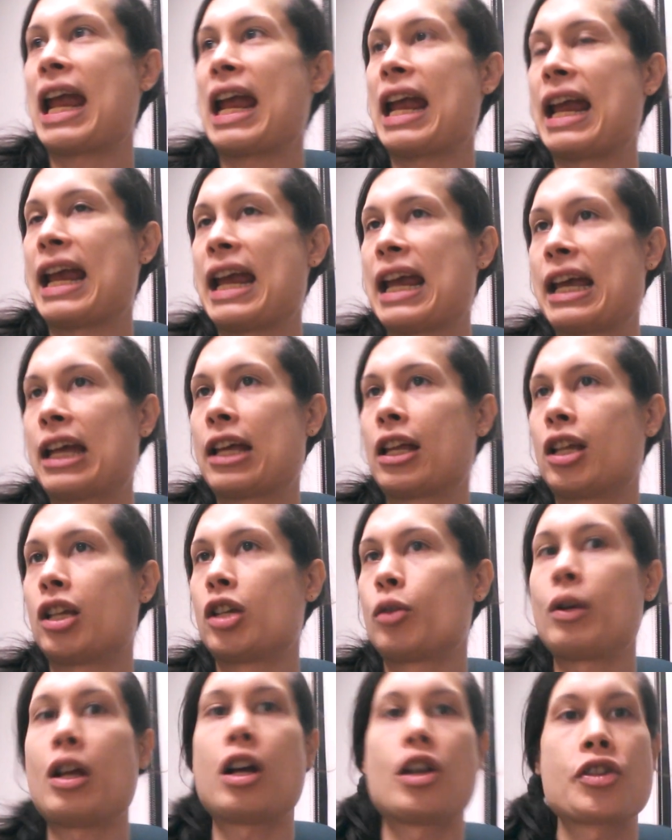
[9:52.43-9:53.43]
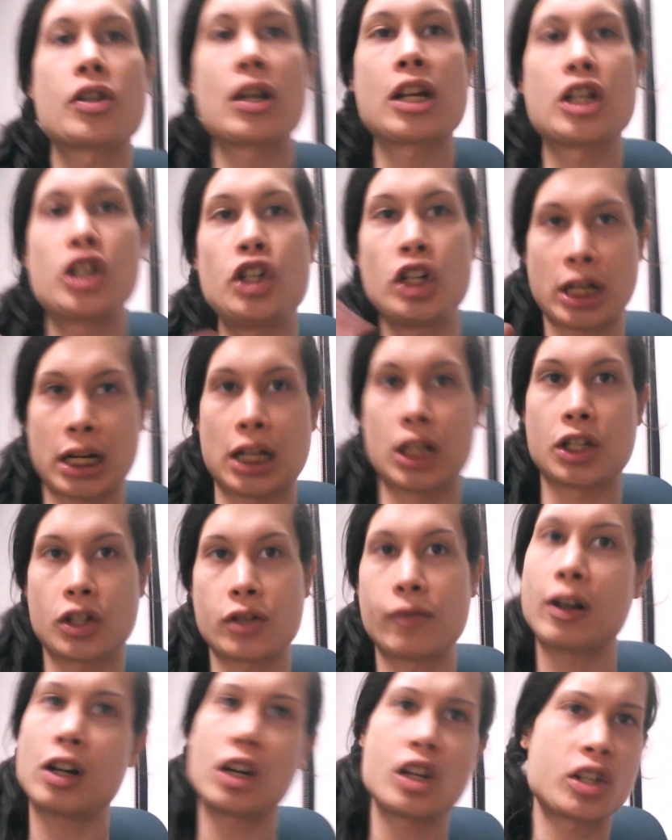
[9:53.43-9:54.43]
And we also had chickens,
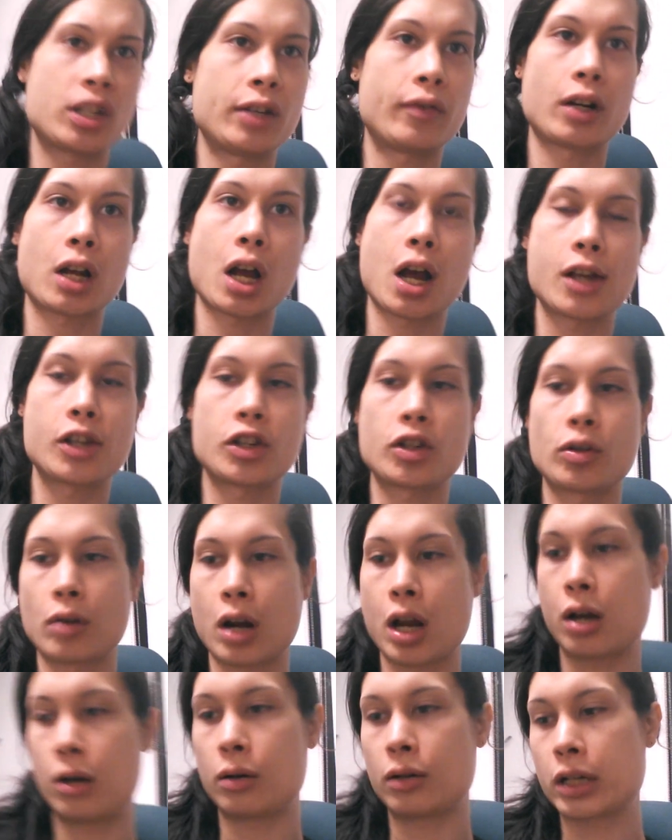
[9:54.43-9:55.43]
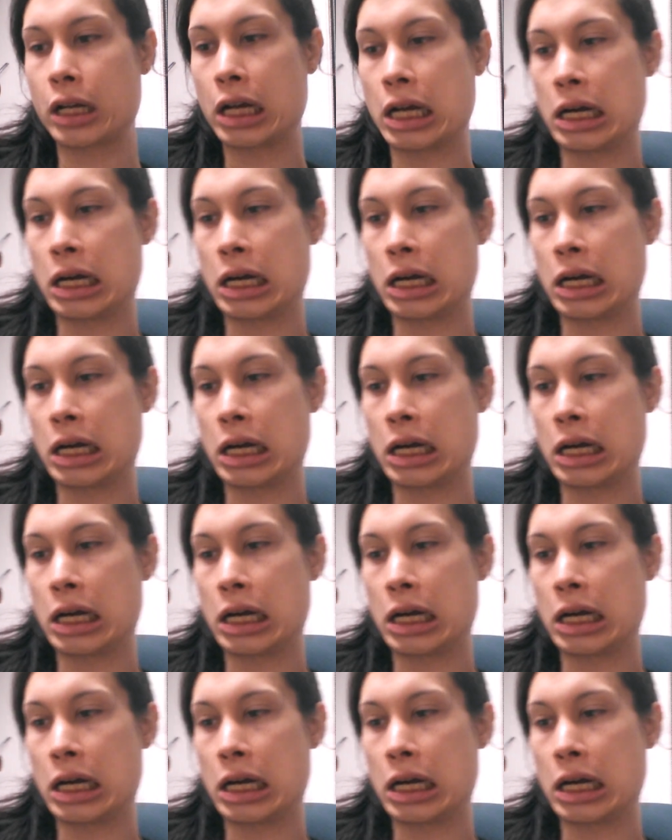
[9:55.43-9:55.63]
various different kinds throughout